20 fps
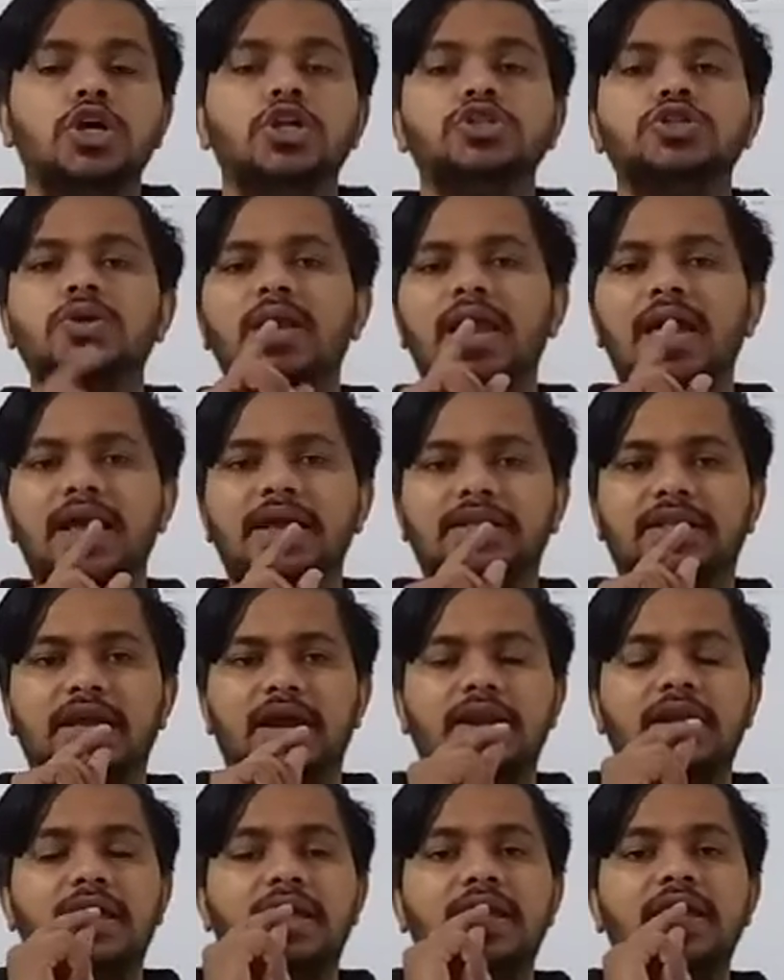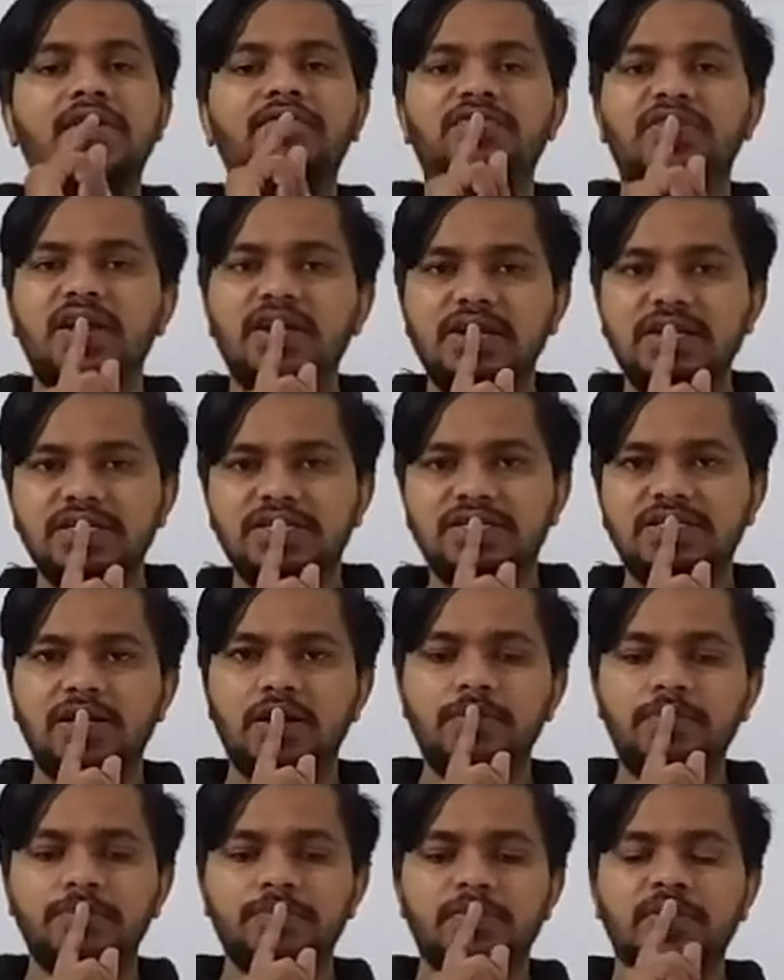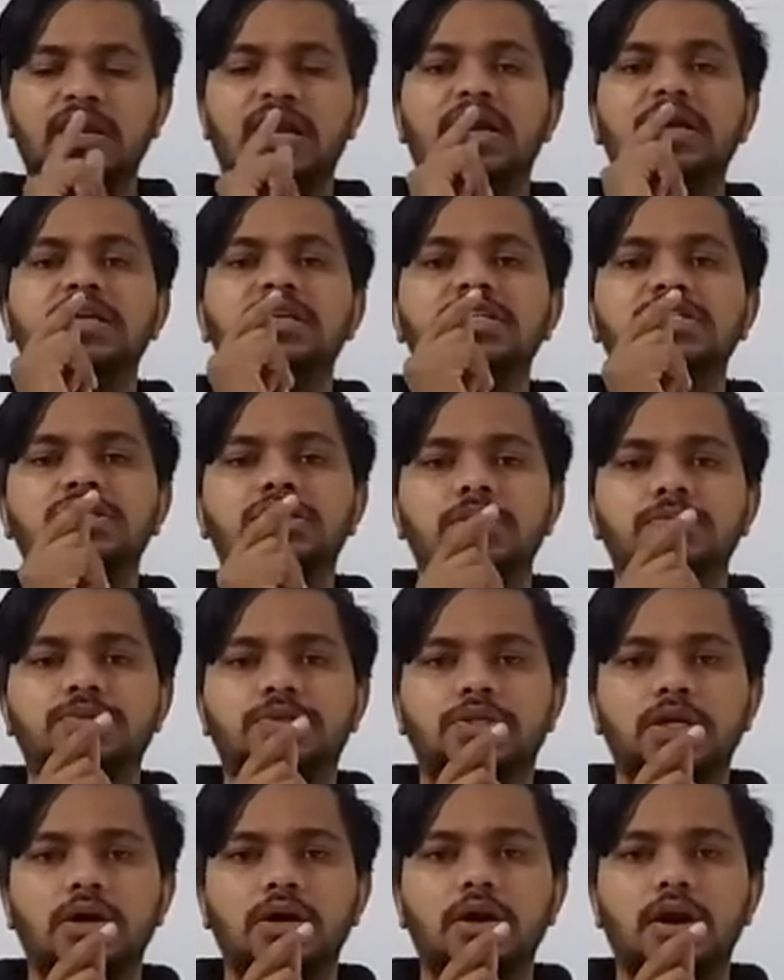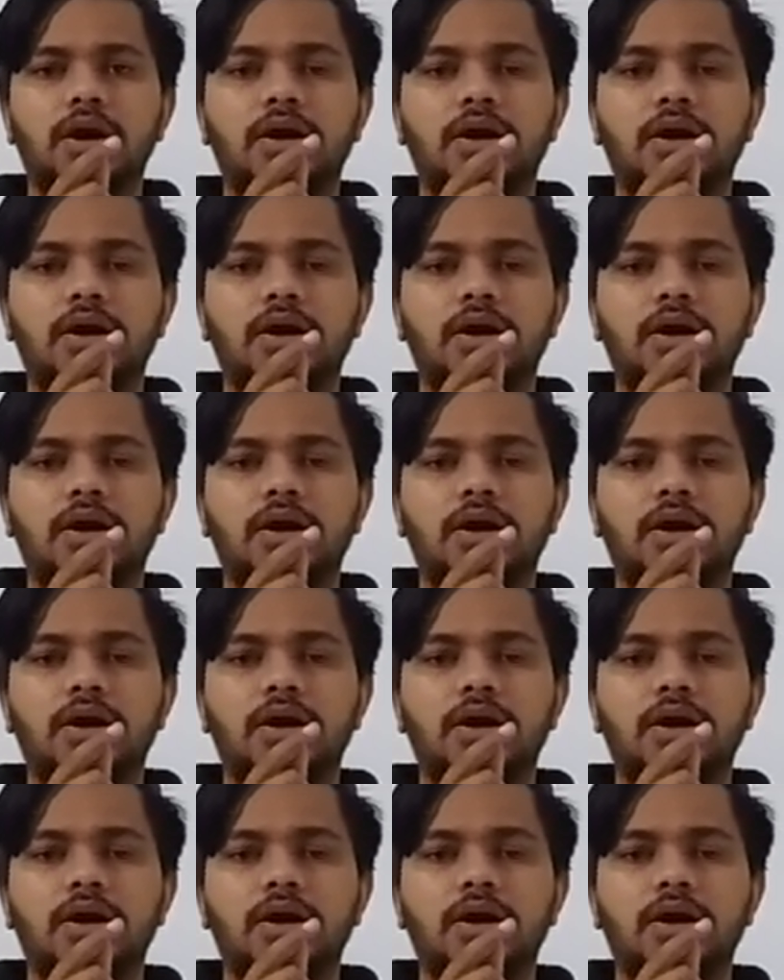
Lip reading: So like that, if it disturbs the